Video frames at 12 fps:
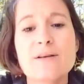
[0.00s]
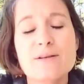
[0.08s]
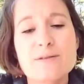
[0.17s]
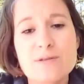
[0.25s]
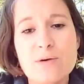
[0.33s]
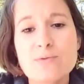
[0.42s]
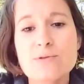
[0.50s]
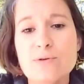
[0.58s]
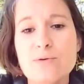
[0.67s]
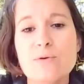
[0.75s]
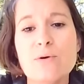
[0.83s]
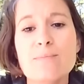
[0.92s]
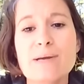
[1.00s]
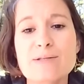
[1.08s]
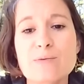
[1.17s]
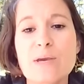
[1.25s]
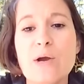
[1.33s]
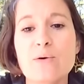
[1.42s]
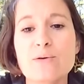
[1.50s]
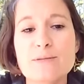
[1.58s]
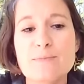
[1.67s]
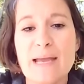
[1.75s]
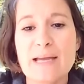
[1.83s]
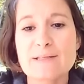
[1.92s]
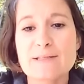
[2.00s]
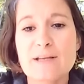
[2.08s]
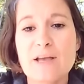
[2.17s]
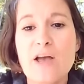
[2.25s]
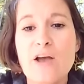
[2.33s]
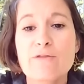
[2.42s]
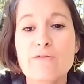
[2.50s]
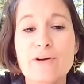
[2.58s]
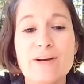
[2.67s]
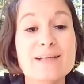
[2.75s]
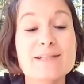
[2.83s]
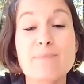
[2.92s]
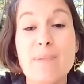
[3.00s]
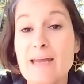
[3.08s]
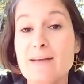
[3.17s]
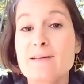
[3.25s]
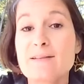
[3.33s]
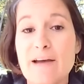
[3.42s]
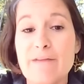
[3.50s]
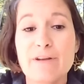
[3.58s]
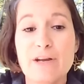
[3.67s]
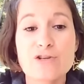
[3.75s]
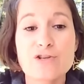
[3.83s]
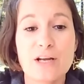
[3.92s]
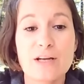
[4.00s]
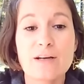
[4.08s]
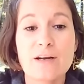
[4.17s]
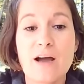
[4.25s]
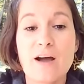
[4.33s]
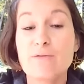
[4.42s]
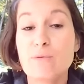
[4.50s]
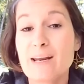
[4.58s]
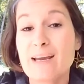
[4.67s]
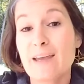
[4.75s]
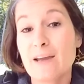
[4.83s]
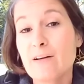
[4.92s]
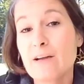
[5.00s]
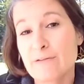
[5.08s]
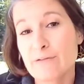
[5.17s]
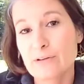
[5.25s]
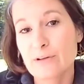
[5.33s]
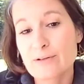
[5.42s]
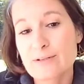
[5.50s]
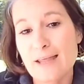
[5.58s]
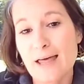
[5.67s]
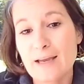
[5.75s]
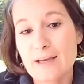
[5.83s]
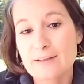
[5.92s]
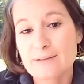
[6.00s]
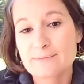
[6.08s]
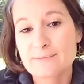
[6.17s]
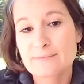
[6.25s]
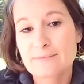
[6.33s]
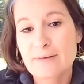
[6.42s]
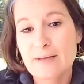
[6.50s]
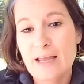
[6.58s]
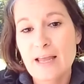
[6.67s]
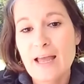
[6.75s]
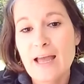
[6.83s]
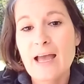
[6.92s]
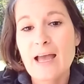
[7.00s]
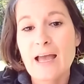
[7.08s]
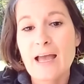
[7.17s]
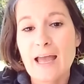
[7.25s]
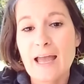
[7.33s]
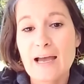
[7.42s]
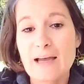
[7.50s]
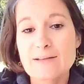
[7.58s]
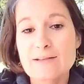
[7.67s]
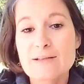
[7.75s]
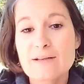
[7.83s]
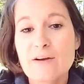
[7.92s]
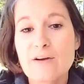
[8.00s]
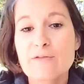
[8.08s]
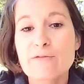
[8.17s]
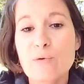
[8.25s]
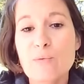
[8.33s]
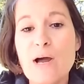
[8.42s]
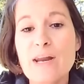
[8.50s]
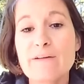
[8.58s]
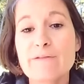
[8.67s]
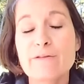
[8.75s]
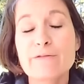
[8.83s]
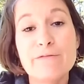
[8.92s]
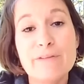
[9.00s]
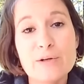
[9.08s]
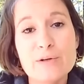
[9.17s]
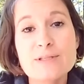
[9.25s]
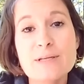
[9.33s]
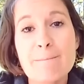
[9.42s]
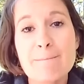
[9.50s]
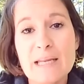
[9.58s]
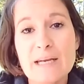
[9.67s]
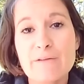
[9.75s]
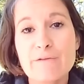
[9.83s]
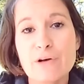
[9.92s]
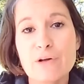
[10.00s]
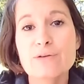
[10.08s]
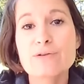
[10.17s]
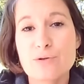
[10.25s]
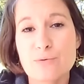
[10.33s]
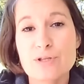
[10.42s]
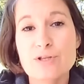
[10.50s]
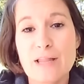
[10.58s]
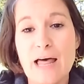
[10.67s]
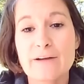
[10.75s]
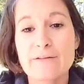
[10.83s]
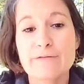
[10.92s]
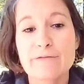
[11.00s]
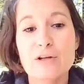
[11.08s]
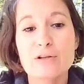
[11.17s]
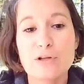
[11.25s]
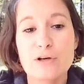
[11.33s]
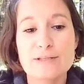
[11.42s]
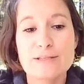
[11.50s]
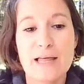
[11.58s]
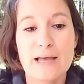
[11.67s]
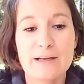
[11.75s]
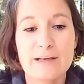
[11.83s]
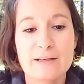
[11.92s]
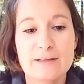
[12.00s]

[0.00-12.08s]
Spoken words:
so too must we hold space for an expanded definition of what a caregiver looks like, and for what a fulfilled, meaningful Jewish life looks like.